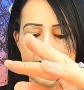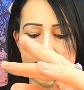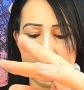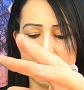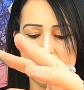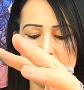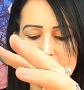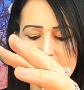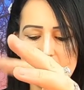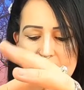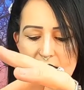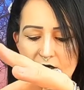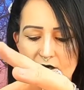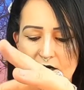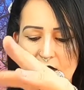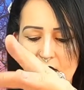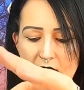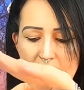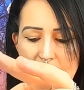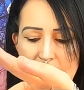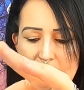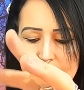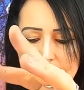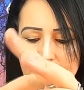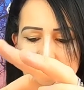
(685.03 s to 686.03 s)
Can you see the
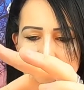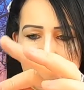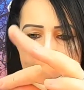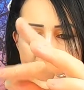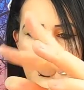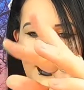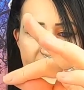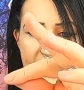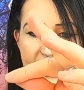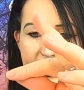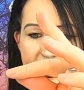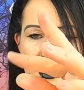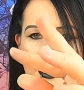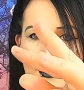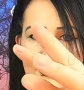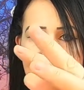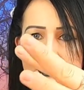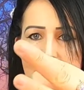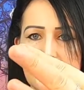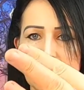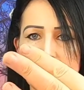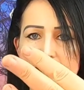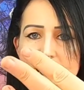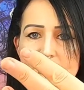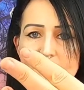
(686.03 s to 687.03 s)
fallout from there,
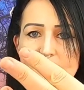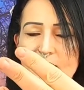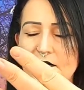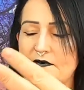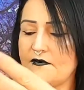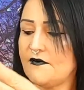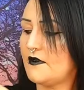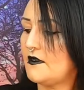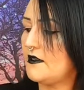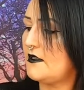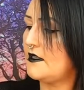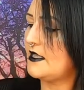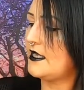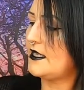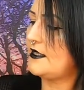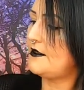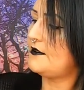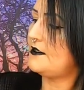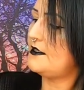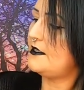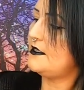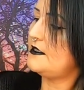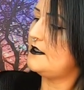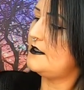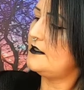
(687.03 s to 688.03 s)
guys? A little bit of
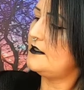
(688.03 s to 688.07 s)
fallout.